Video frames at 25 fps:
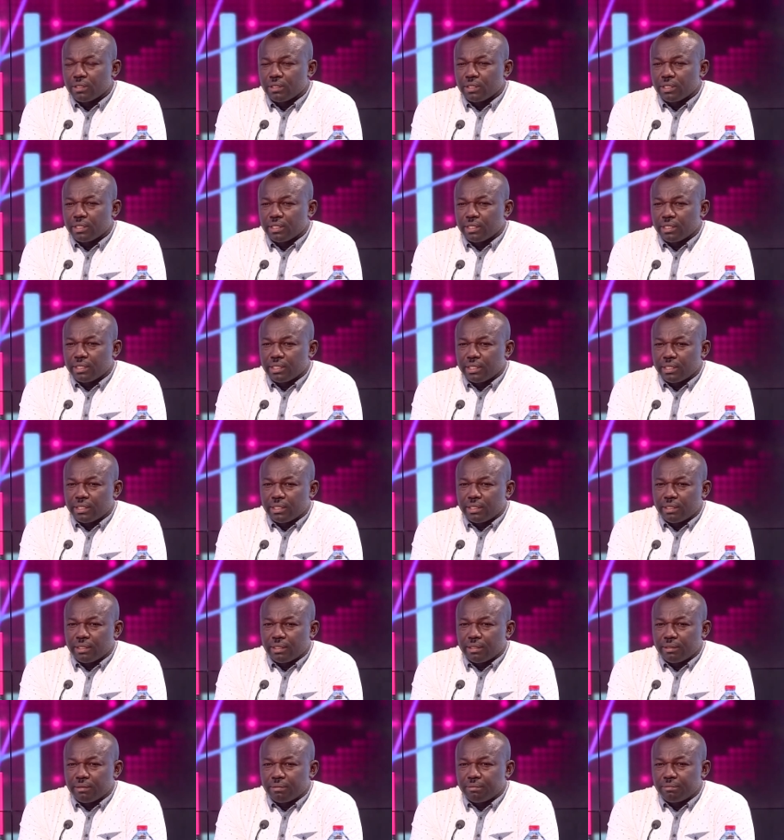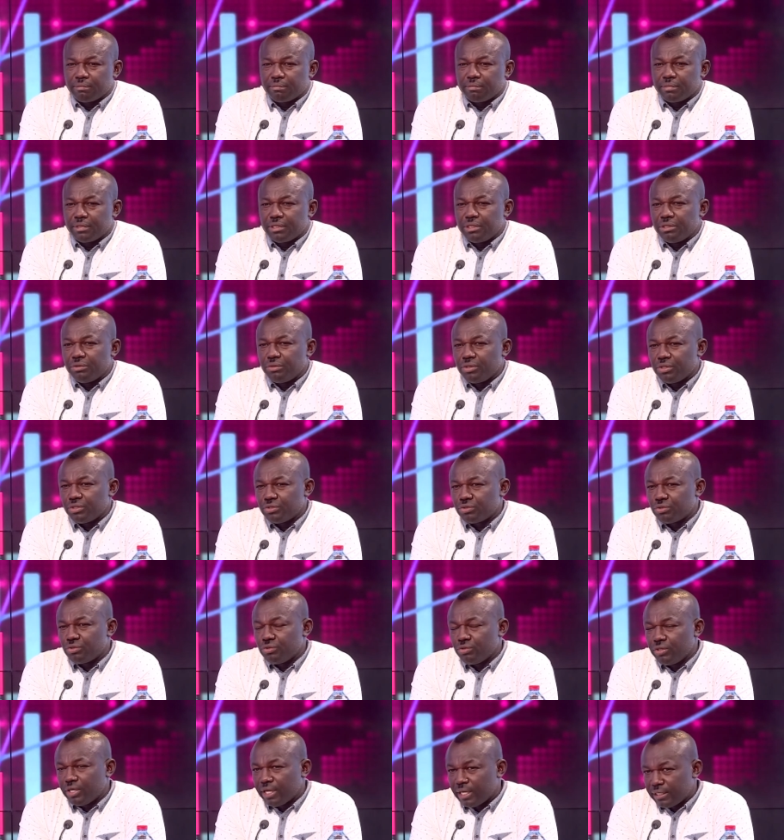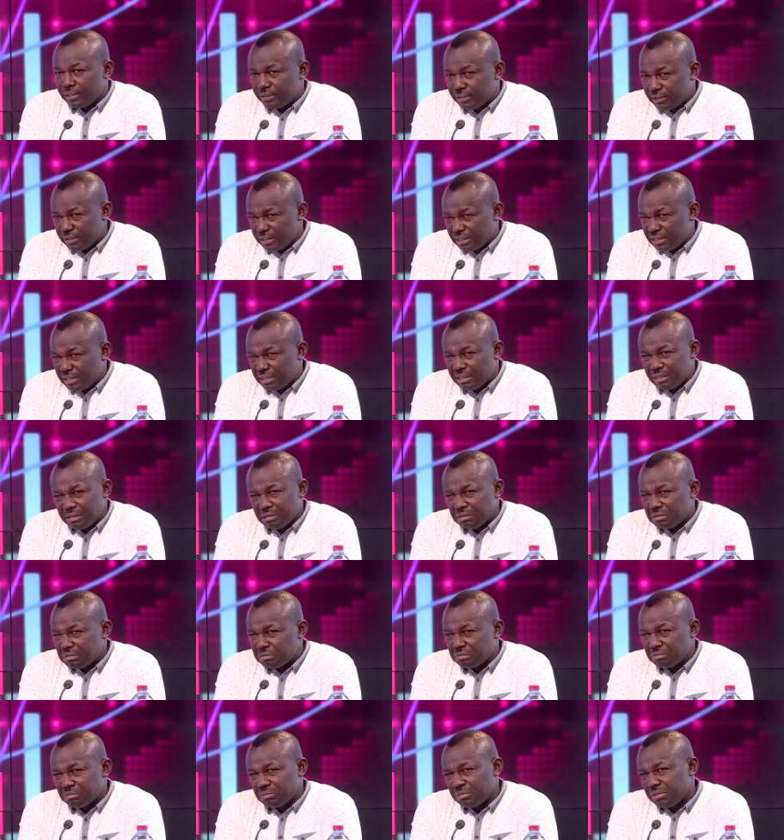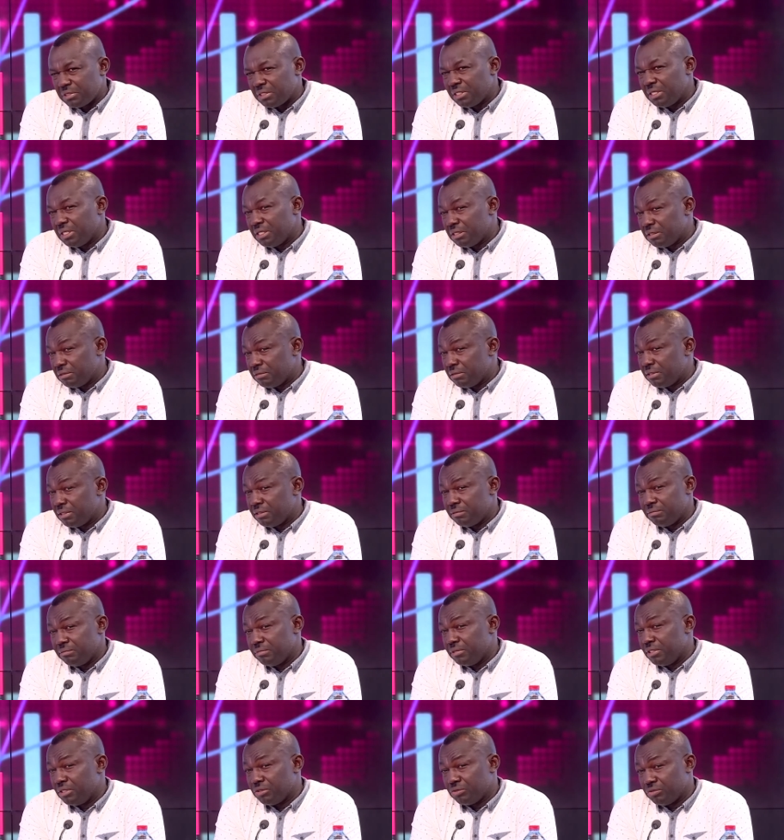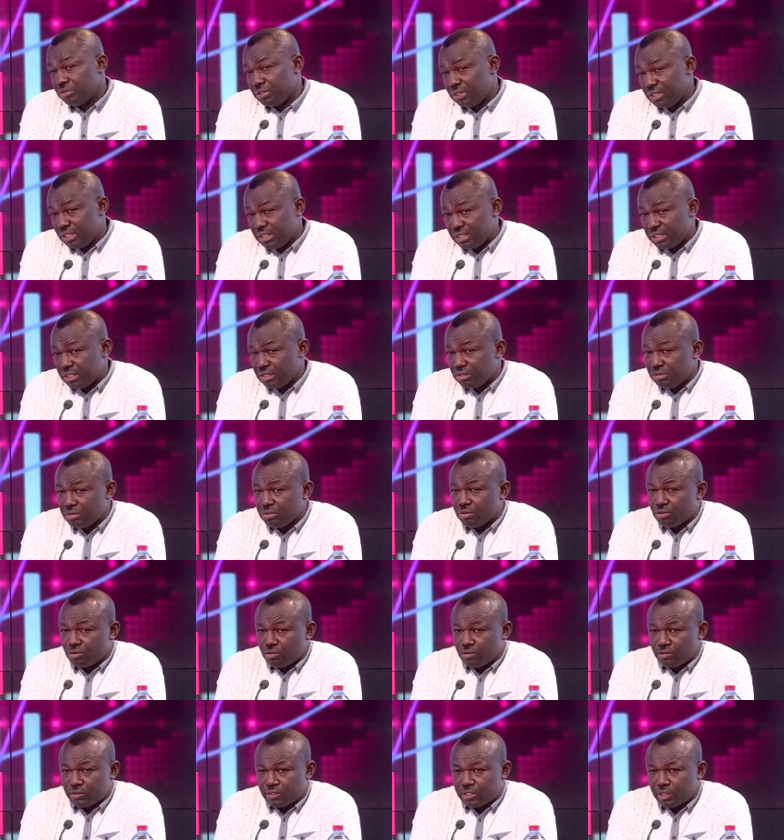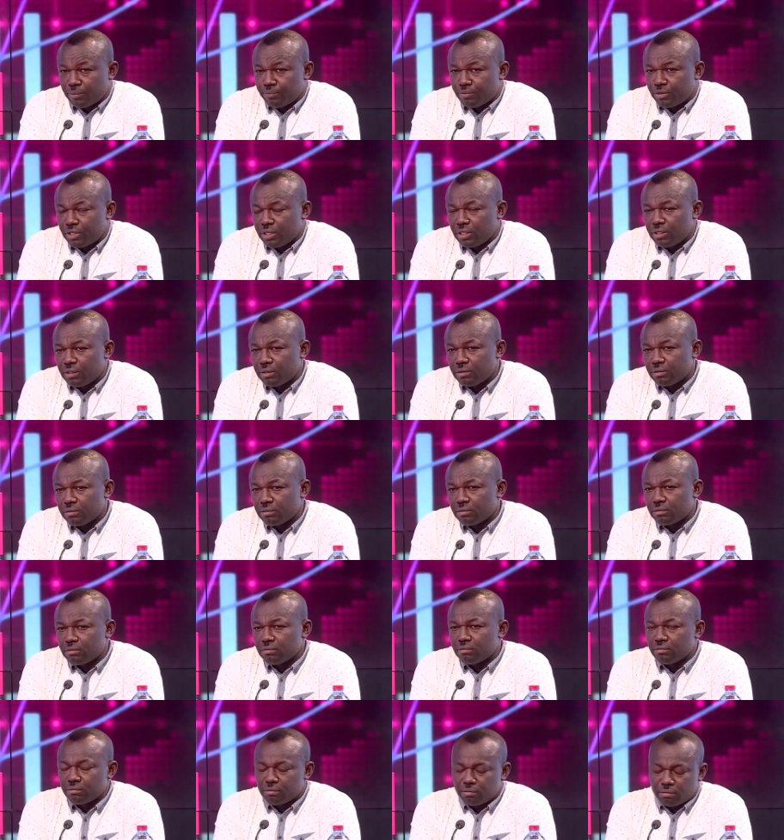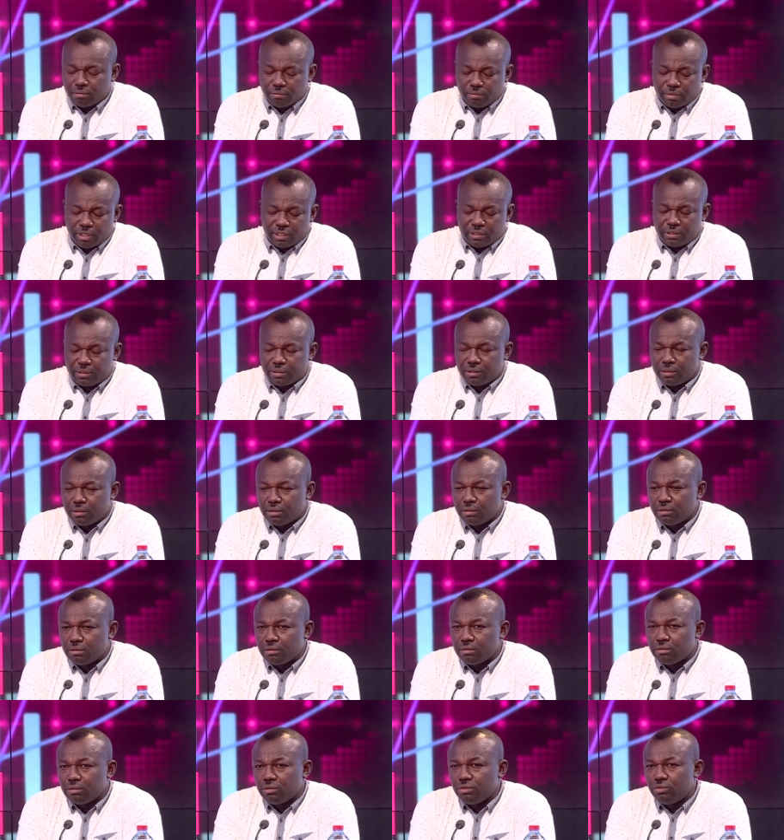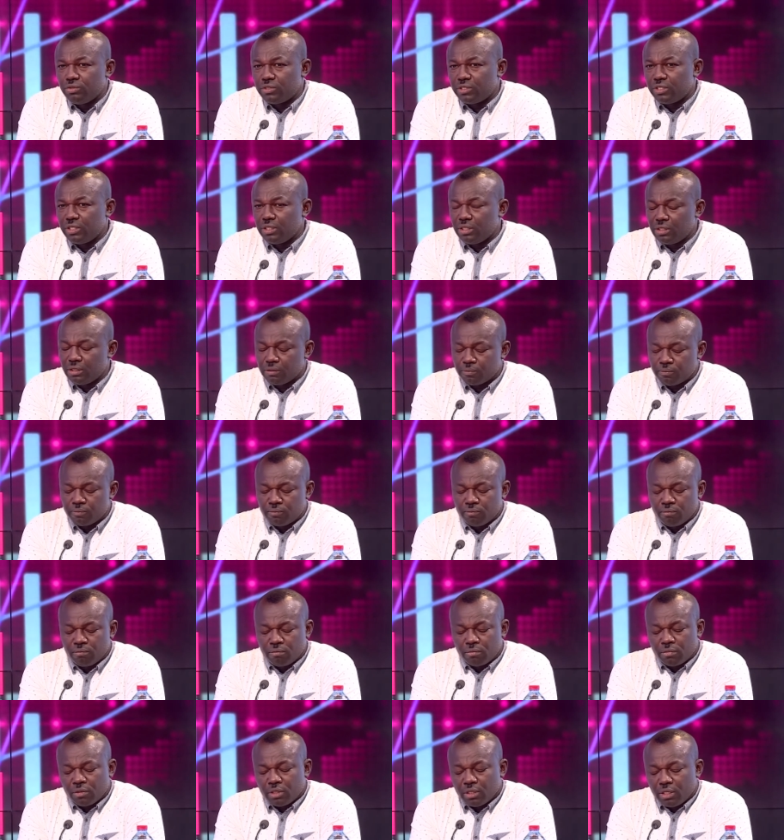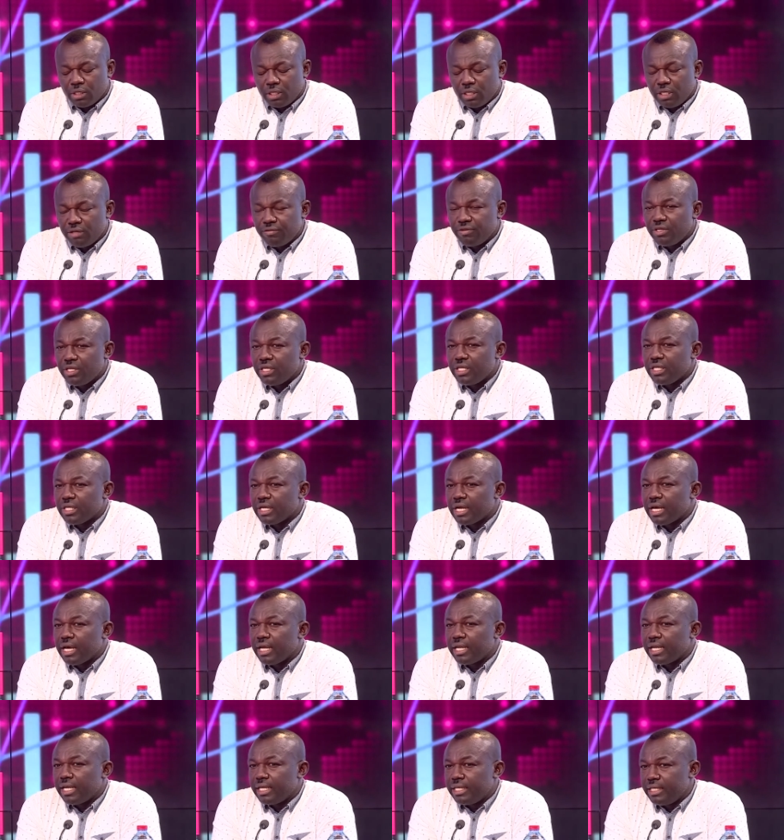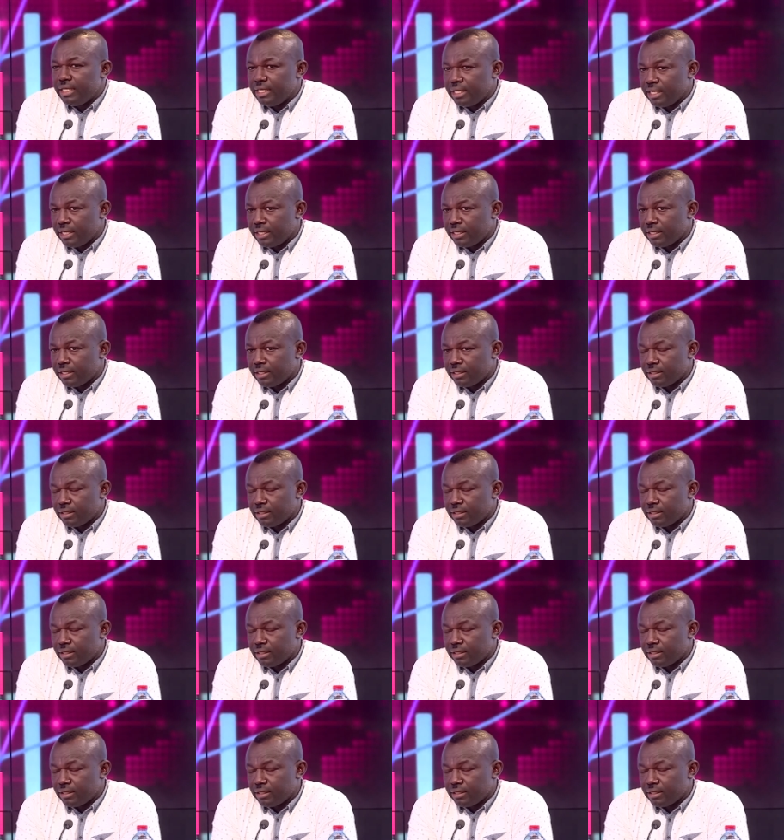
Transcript: uh, he was good at uh, within negotiation or something. Mm -hmm. But you see, even in Ghana here,